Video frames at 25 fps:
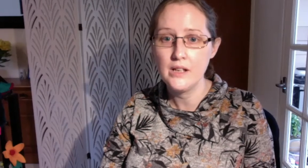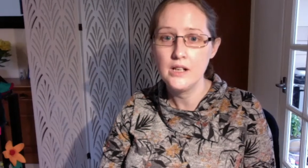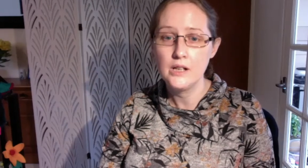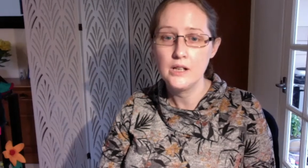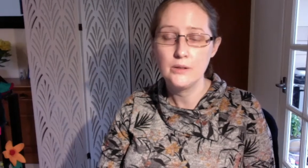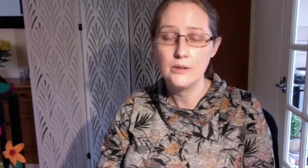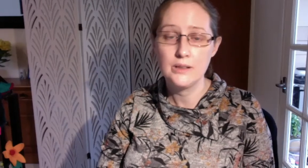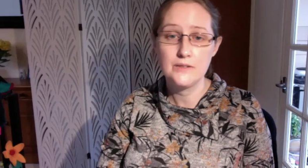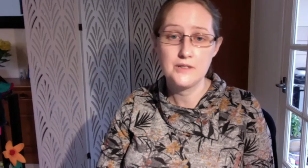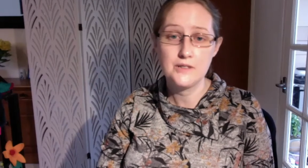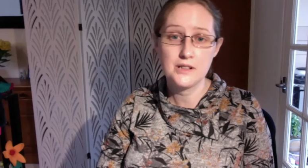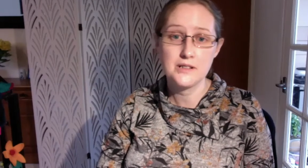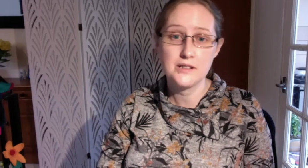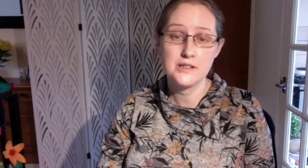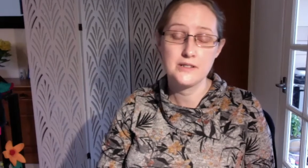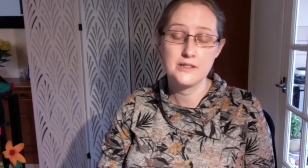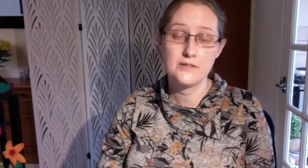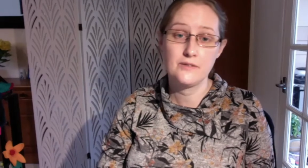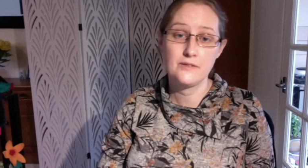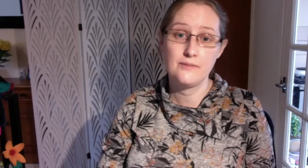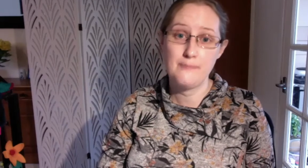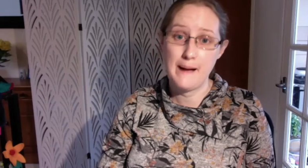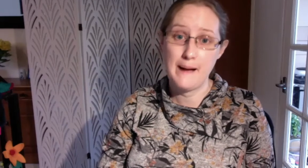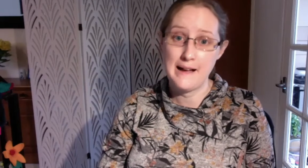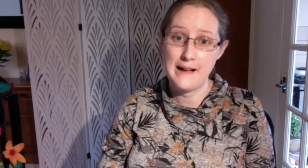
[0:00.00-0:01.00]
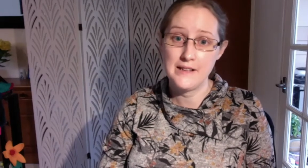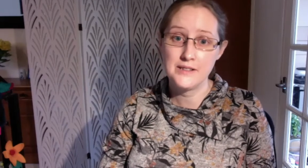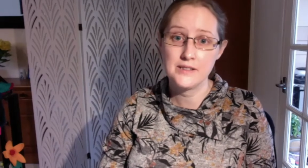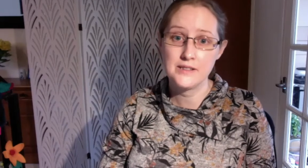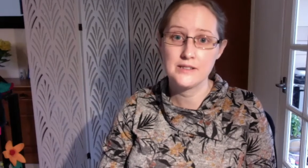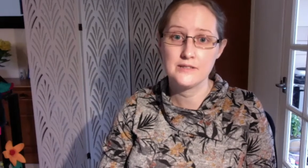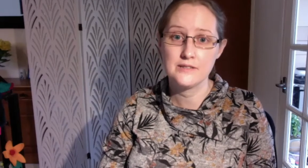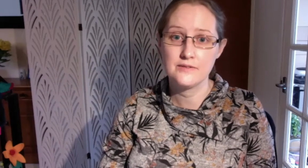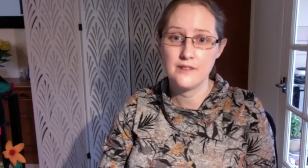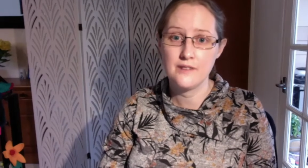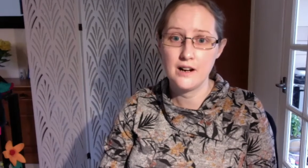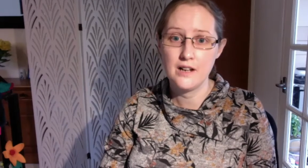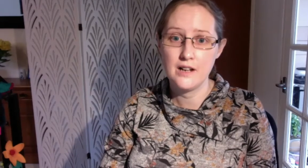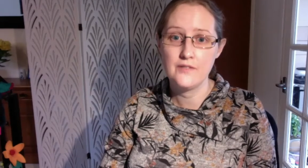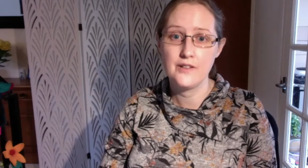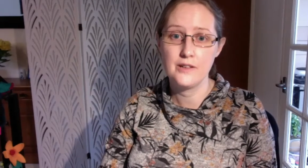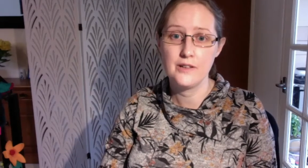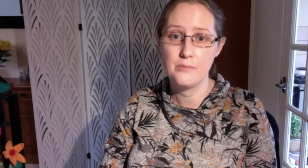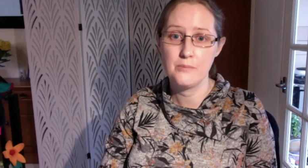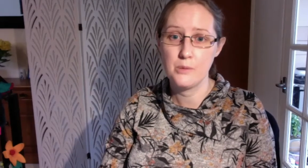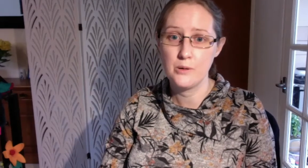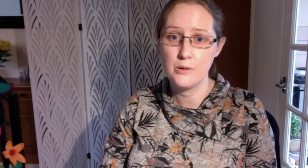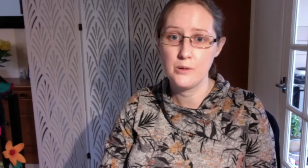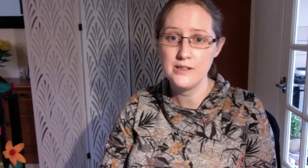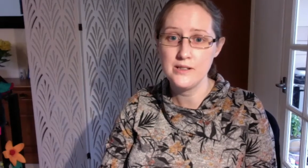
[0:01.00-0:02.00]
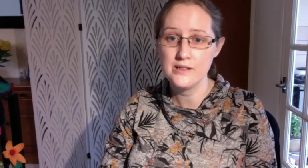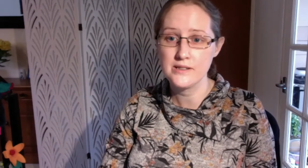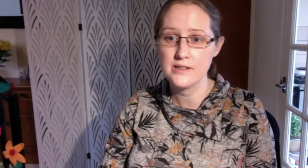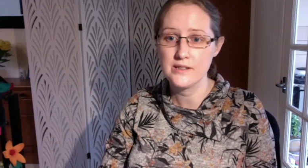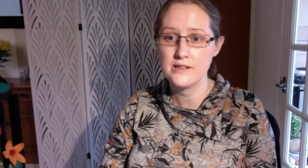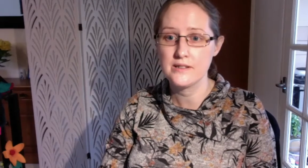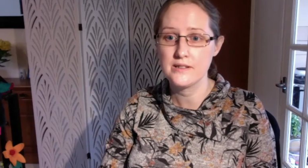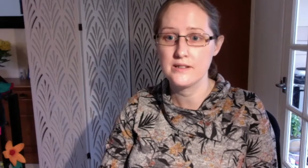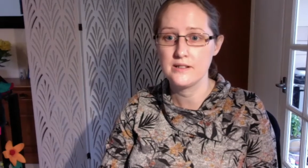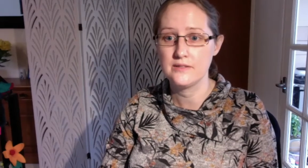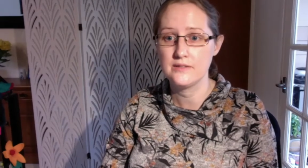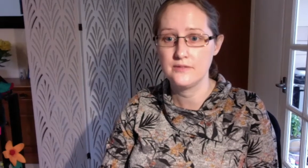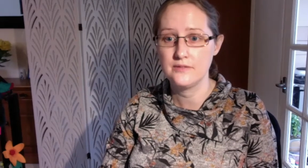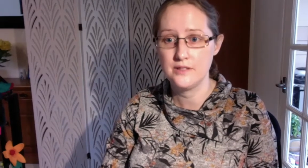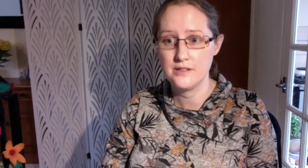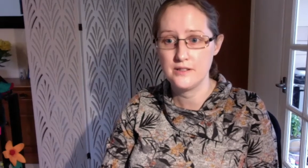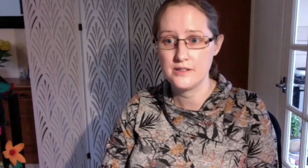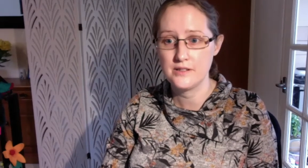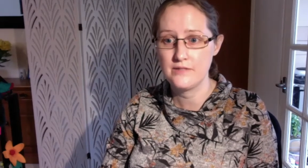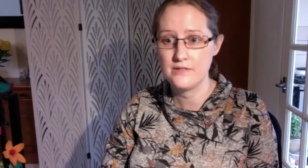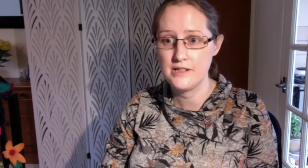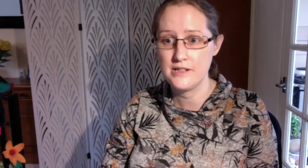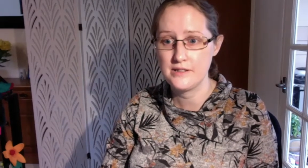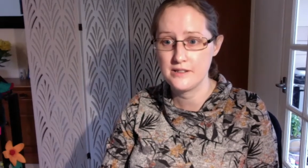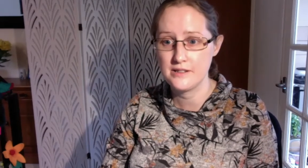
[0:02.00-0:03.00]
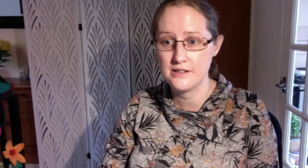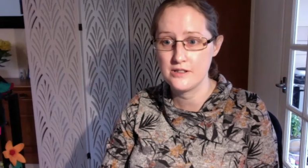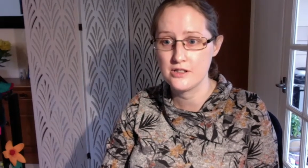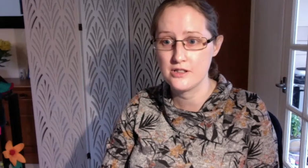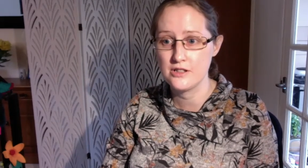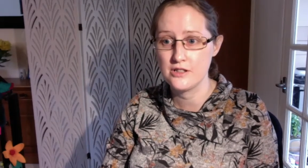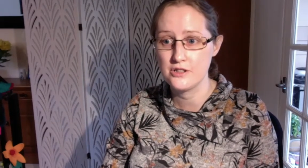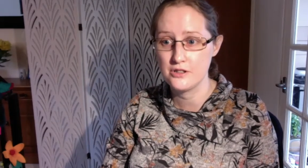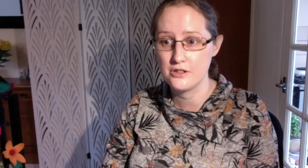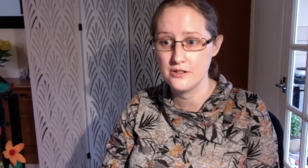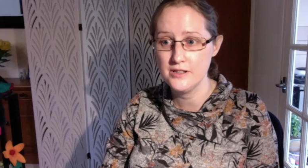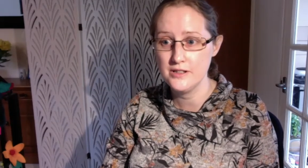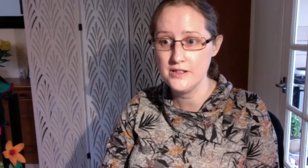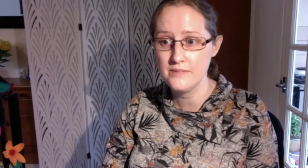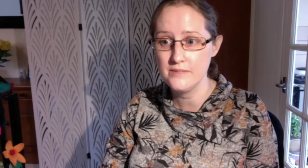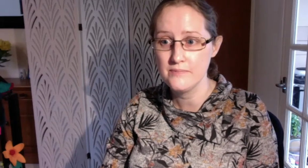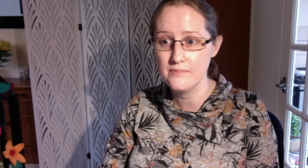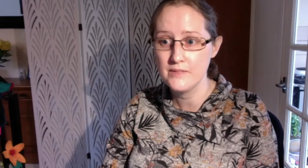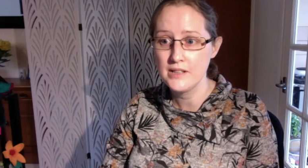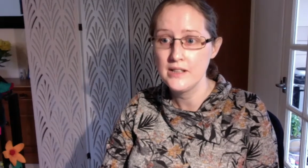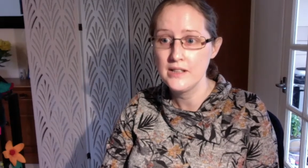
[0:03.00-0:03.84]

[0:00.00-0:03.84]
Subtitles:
We have just passed the 5-year point since our first researcher joined,